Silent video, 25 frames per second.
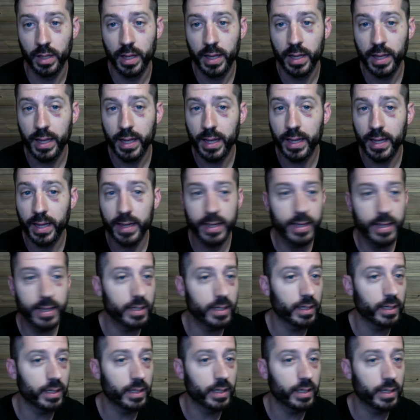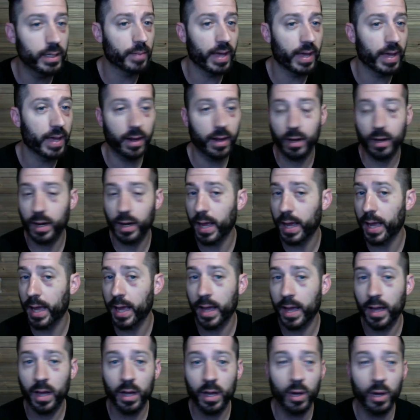And it doesn't matter
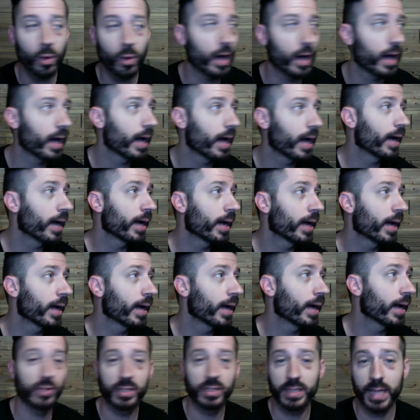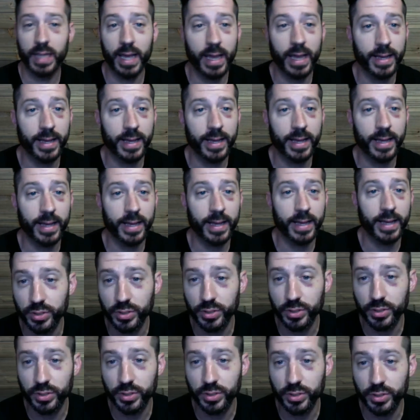how high of a task
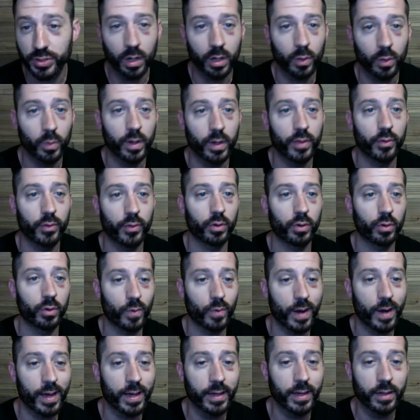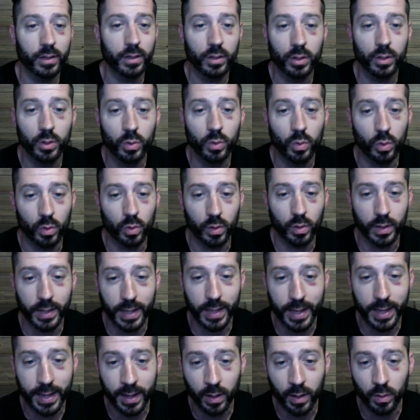person you are, whether a rhino or an
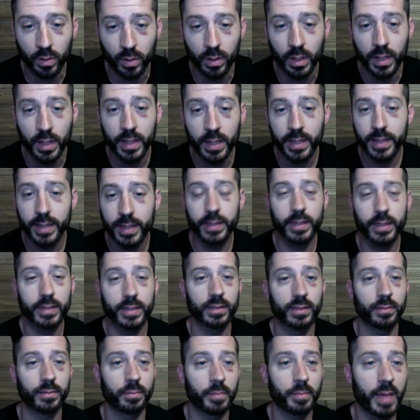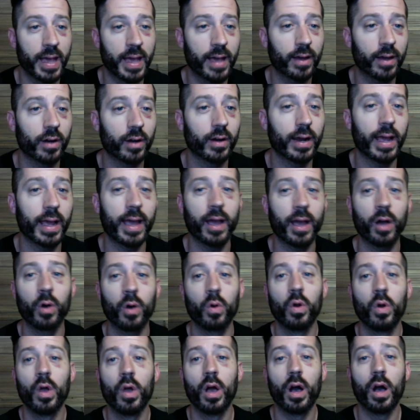owl. It doesn't matter
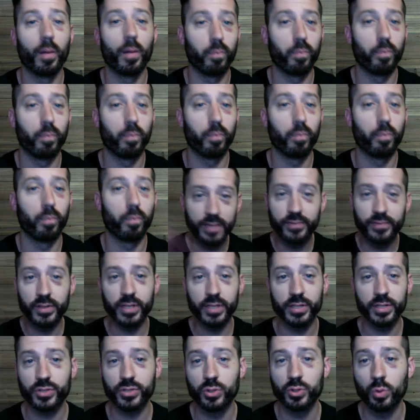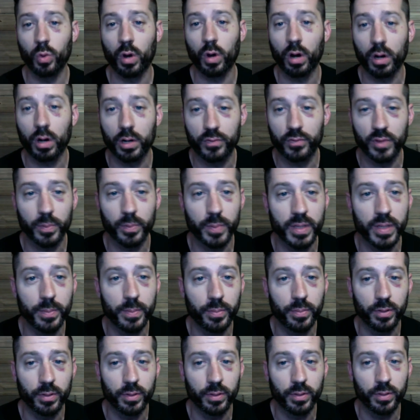how oblivious you are of the
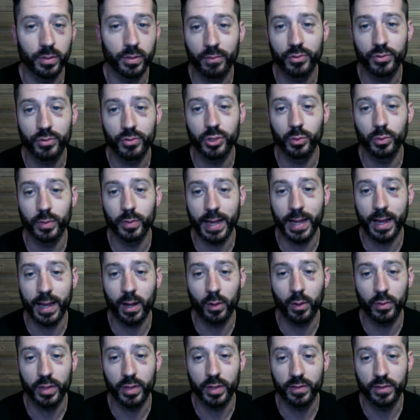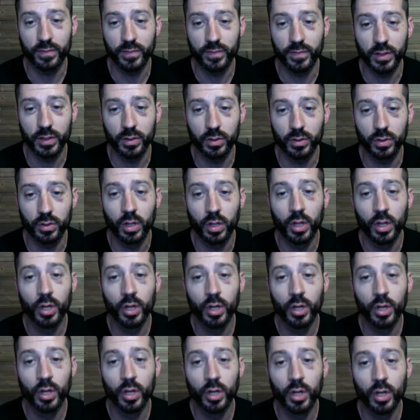people around you and how they feel.
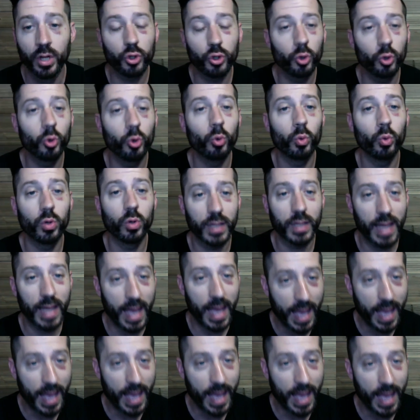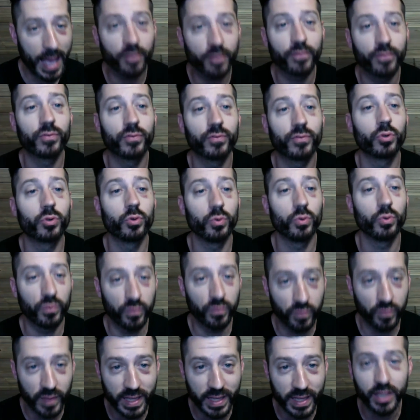You will have to
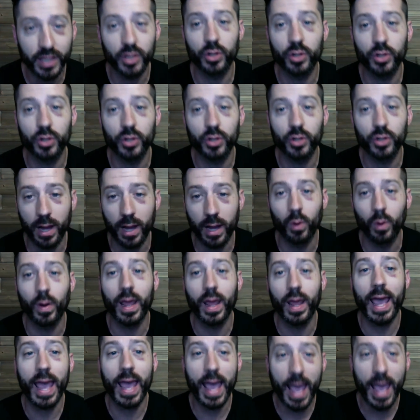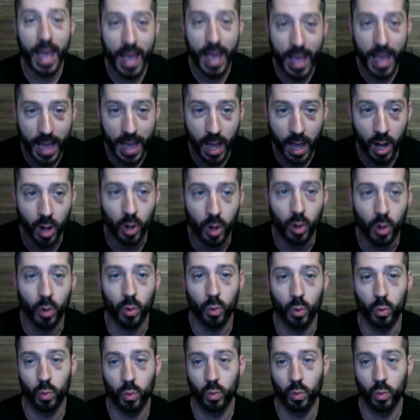figure out how